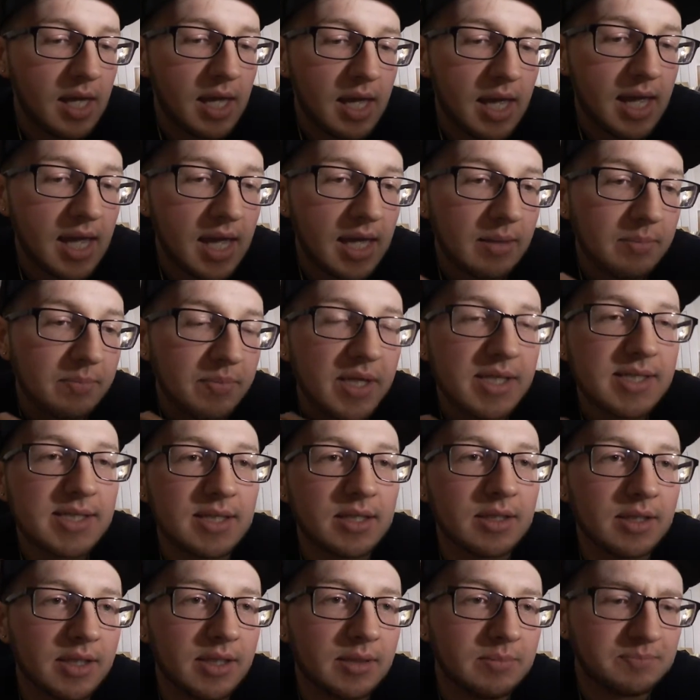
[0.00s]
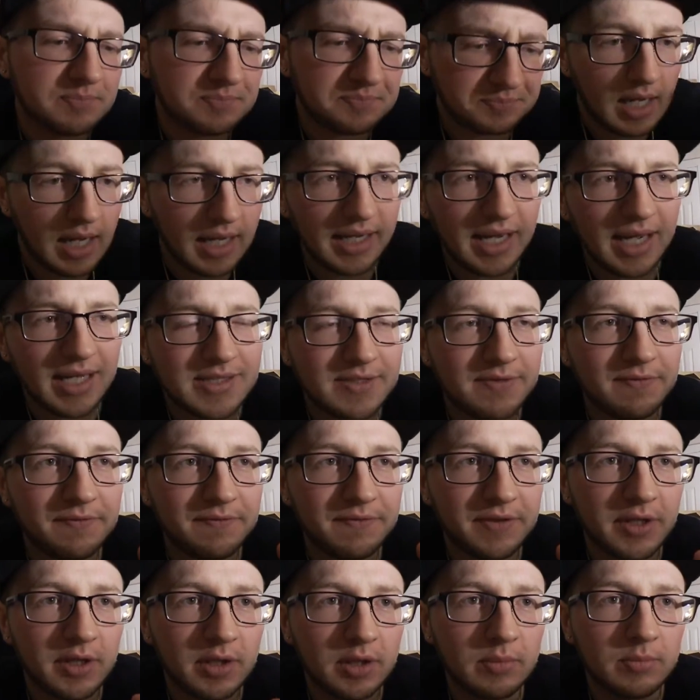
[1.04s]
And basically, I got to
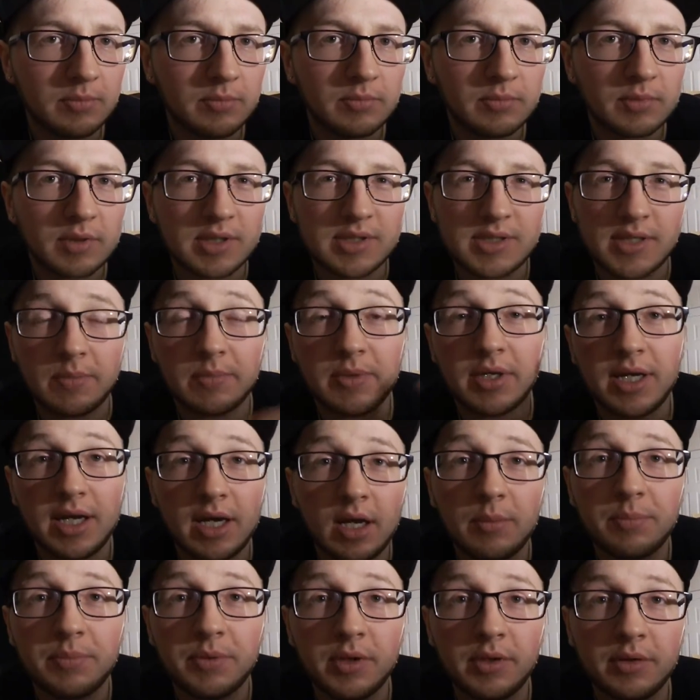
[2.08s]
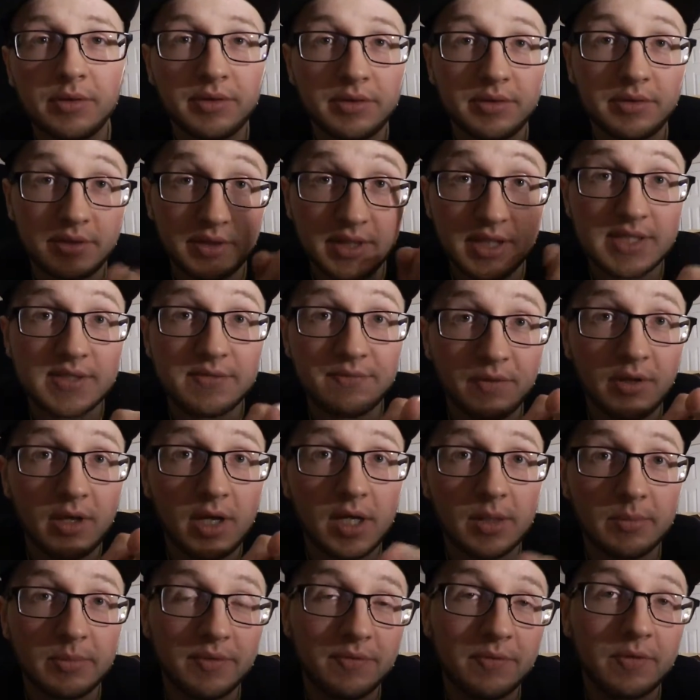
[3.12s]
film because I'm gonna upload this
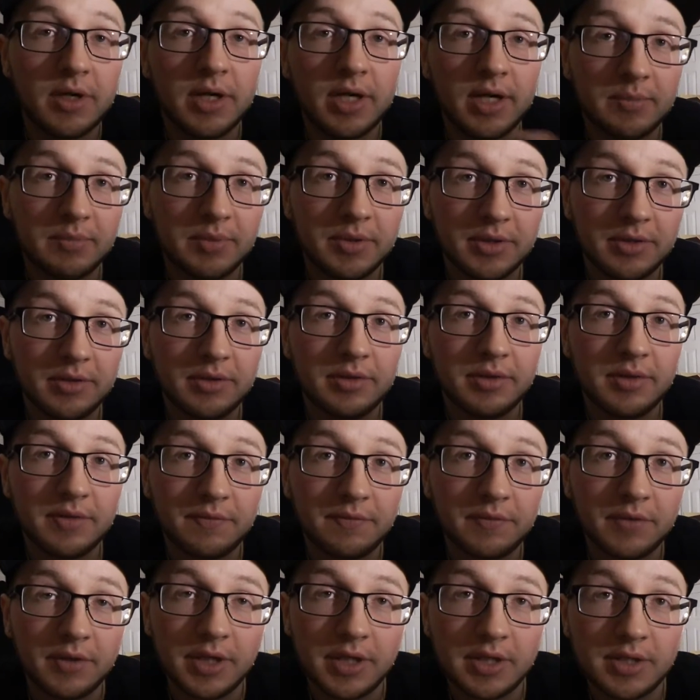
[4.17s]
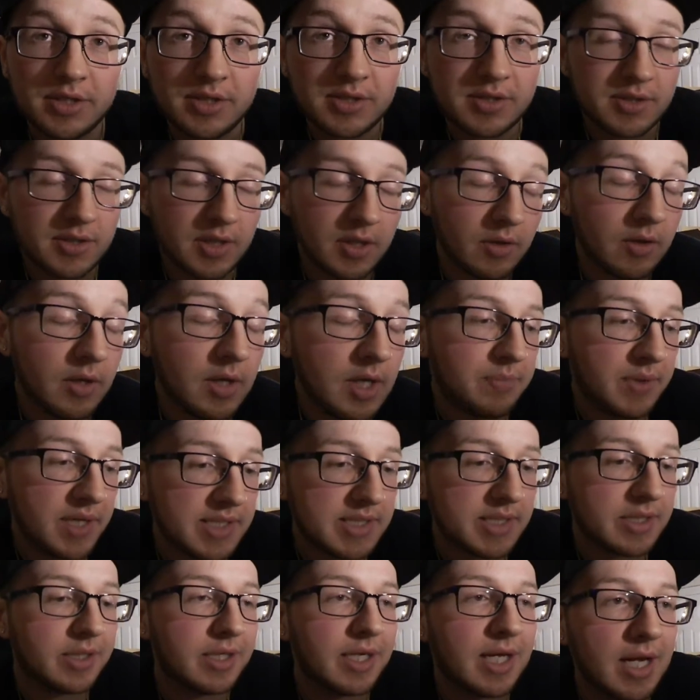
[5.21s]
vlog before I upload the footage. So
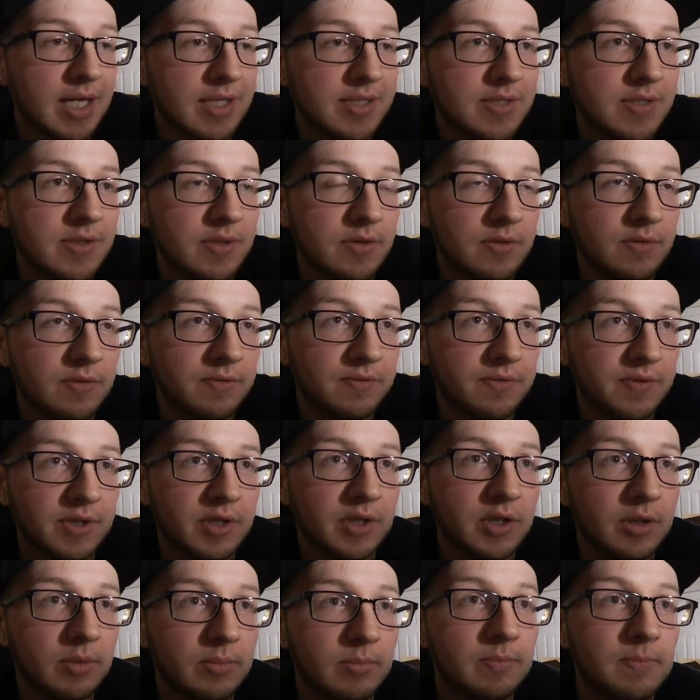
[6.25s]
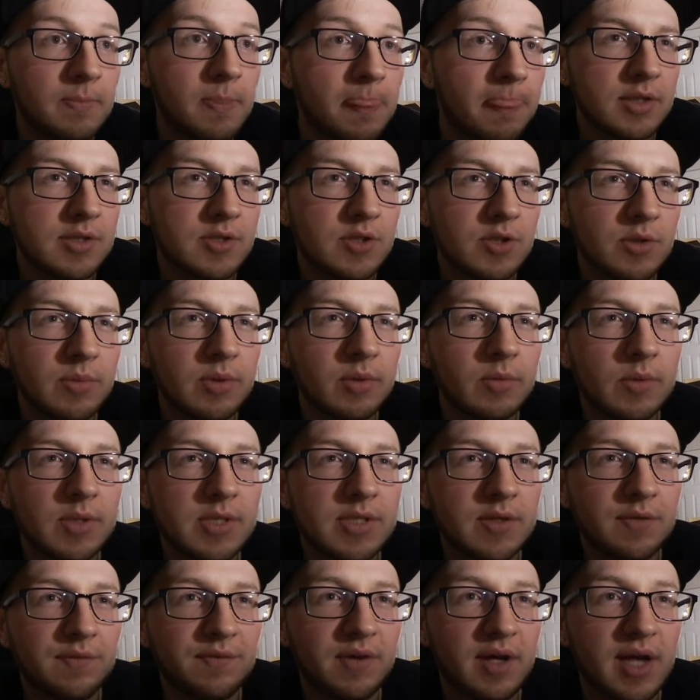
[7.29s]
basically, got to film assuming we
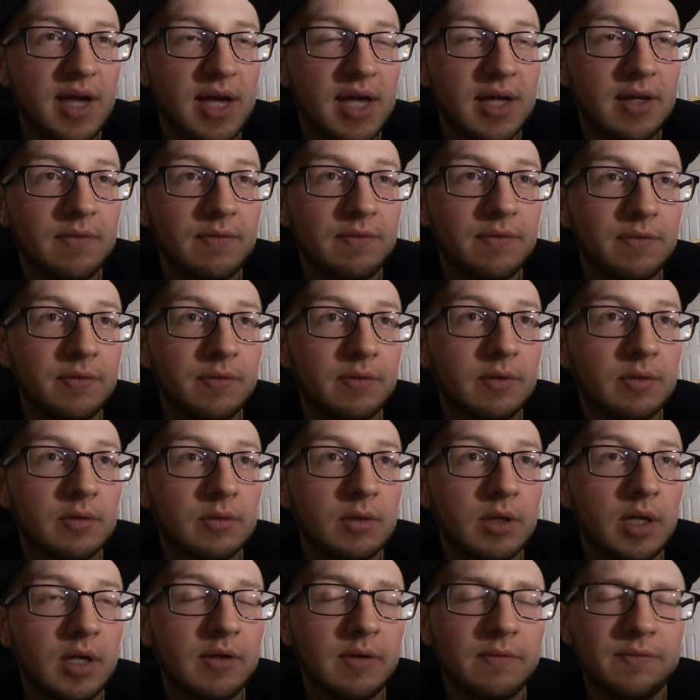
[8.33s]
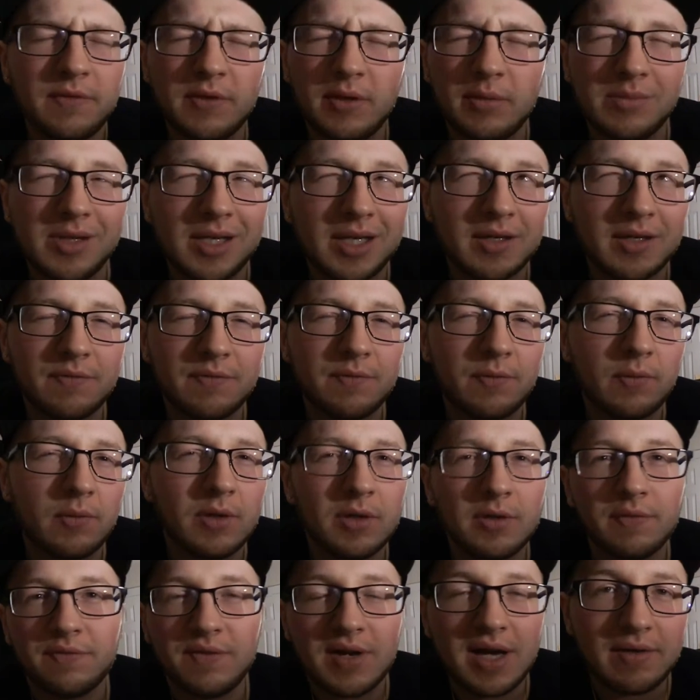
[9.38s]
survive I filmed
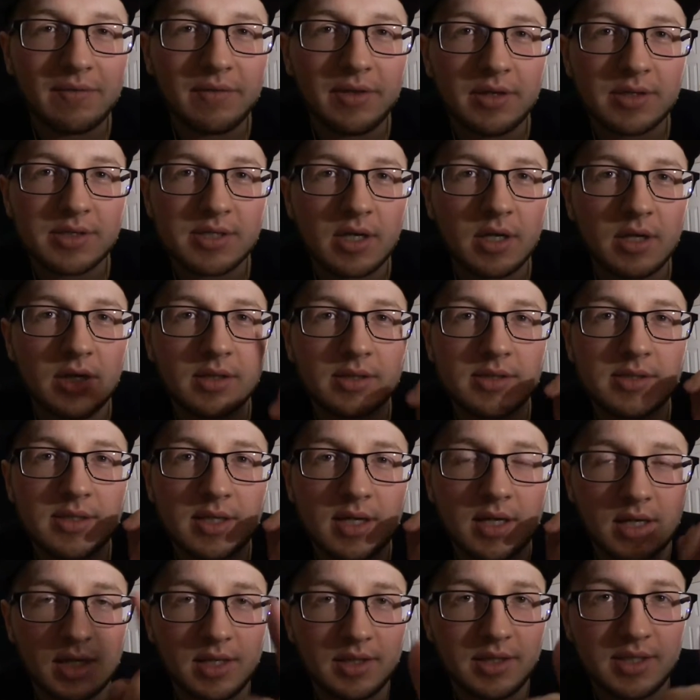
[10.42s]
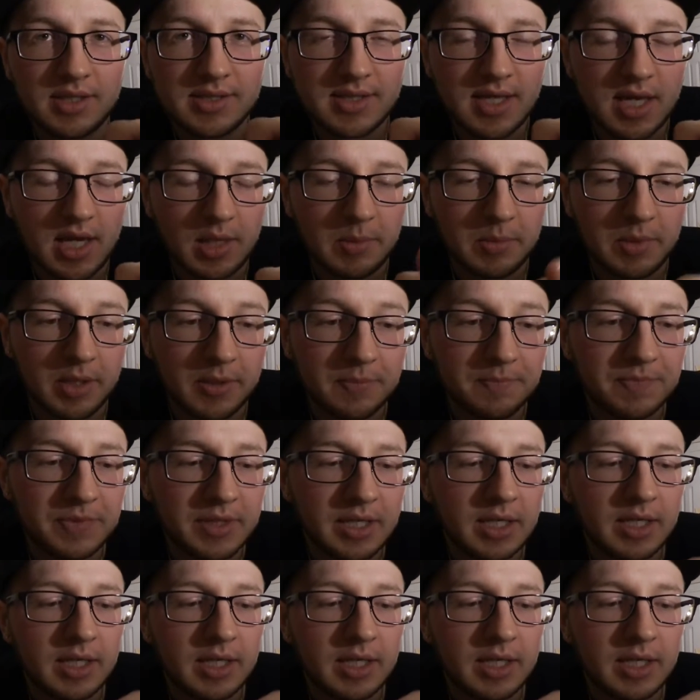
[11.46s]
four or five of their songs on this camera.